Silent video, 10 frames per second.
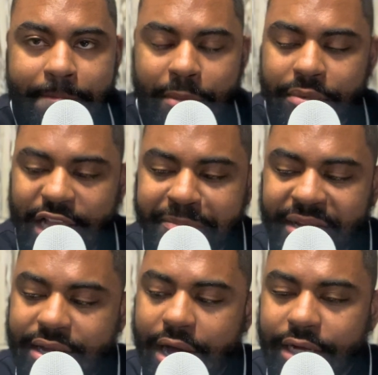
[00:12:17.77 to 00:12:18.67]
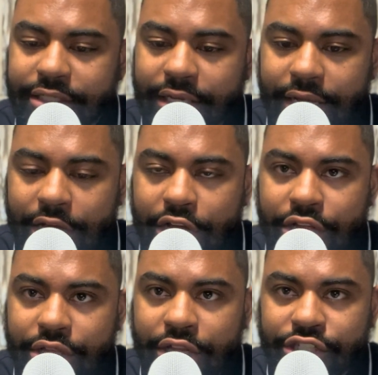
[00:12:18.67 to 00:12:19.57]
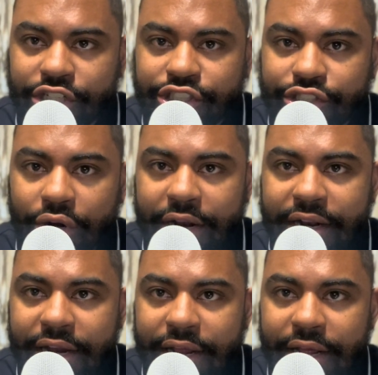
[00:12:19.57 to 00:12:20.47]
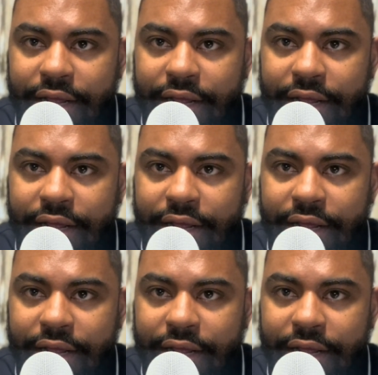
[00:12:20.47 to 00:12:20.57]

That's because there's a certain